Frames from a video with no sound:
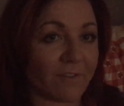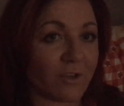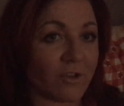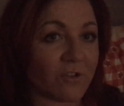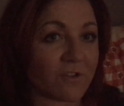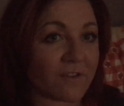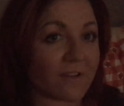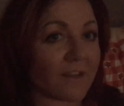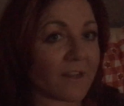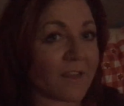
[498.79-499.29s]
You
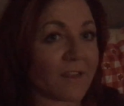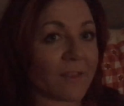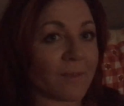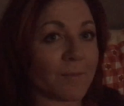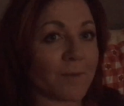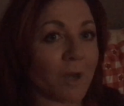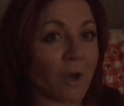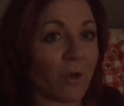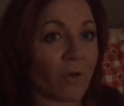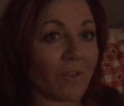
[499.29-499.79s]
just let
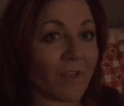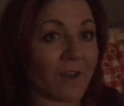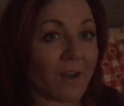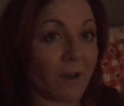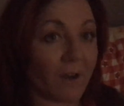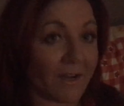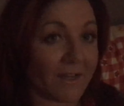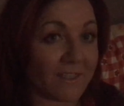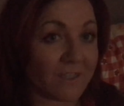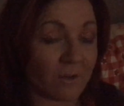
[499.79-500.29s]
them know that
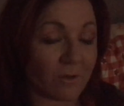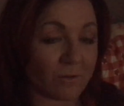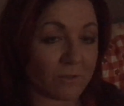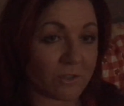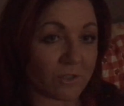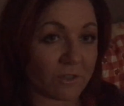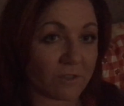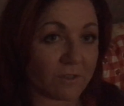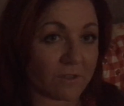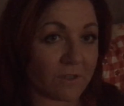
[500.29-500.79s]
I told
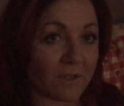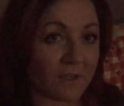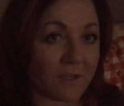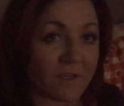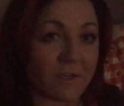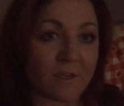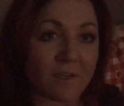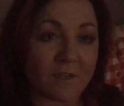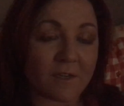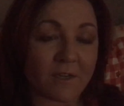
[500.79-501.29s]
you
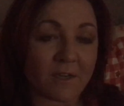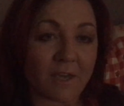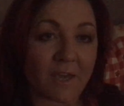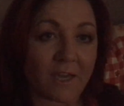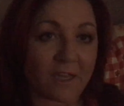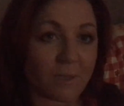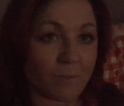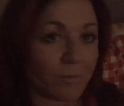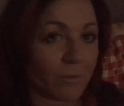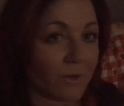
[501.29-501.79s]

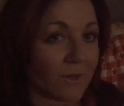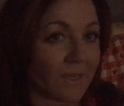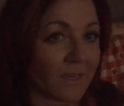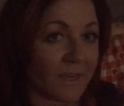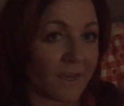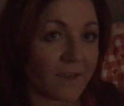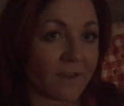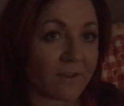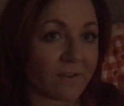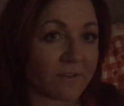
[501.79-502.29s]
at the pearly
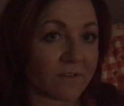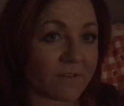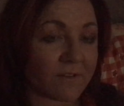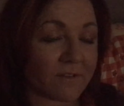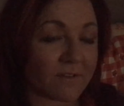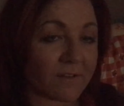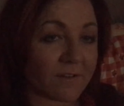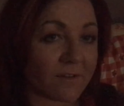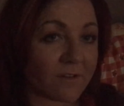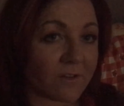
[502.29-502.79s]

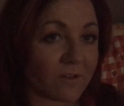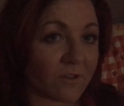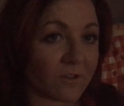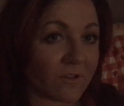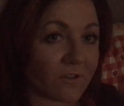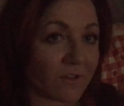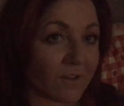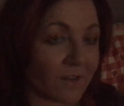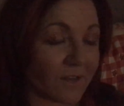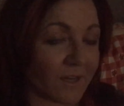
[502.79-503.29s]
gates. You
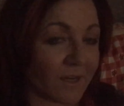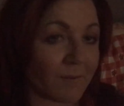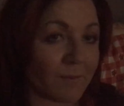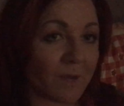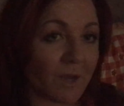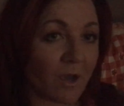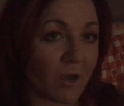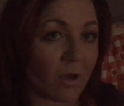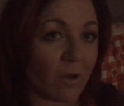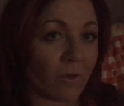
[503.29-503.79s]
just let them
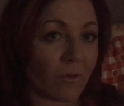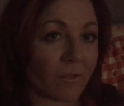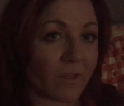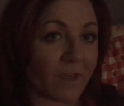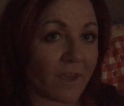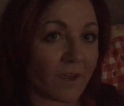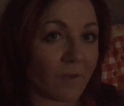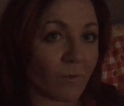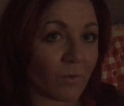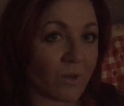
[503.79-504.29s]
know
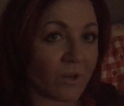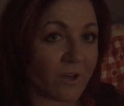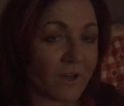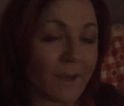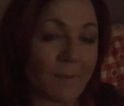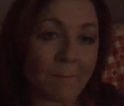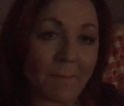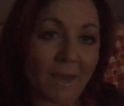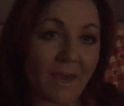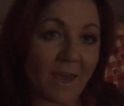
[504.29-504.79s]
that when you
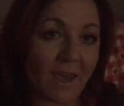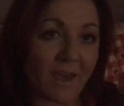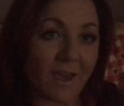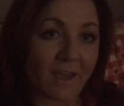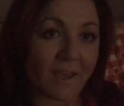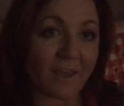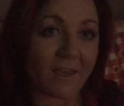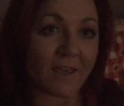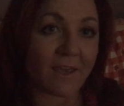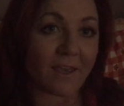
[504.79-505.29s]
come
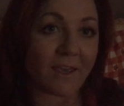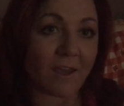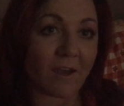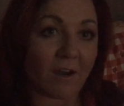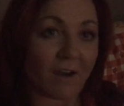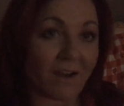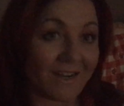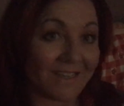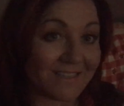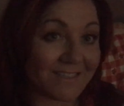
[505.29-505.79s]
back,
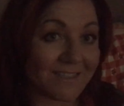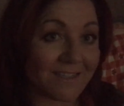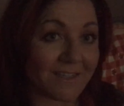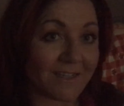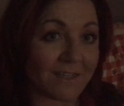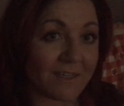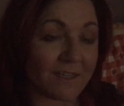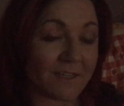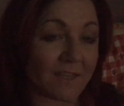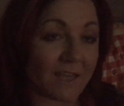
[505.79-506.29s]
I
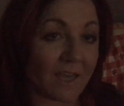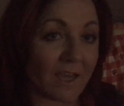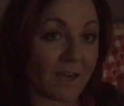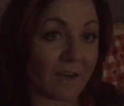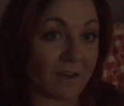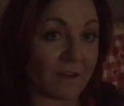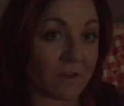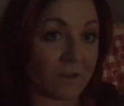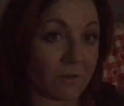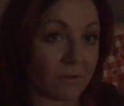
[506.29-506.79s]
said
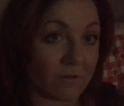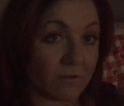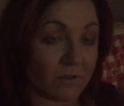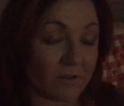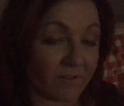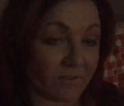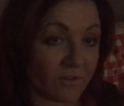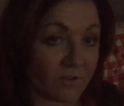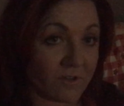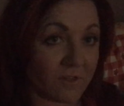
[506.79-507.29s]
that
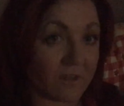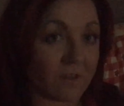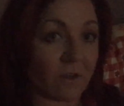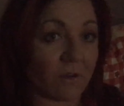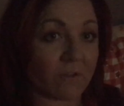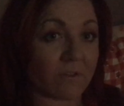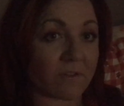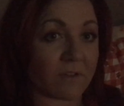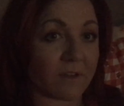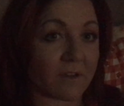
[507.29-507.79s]
if you did
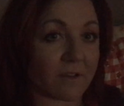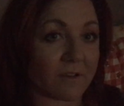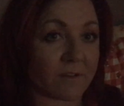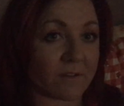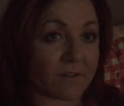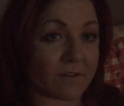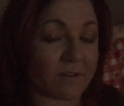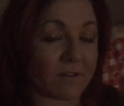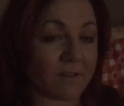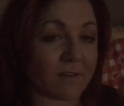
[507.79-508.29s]
those
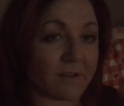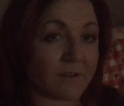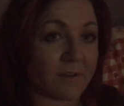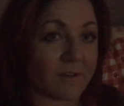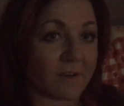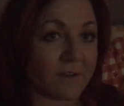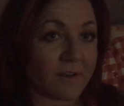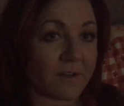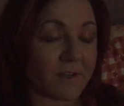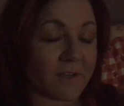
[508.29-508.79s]
things.
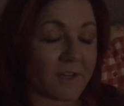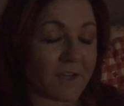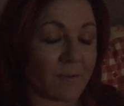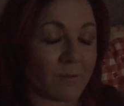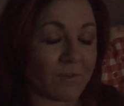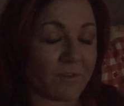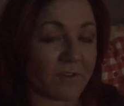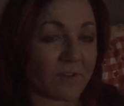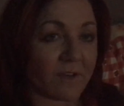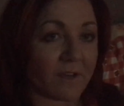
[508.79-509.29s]
No, I'm
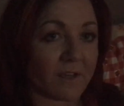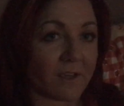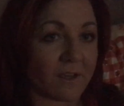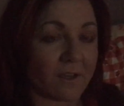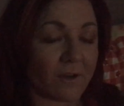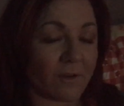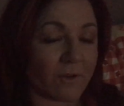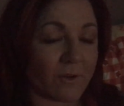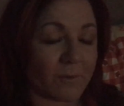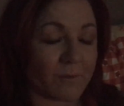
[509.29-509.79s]
just kidding.
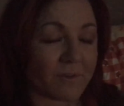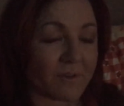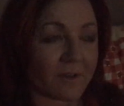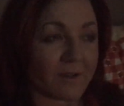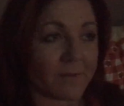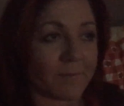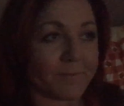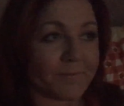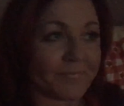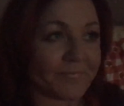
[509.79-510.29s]
You know what I'm saying.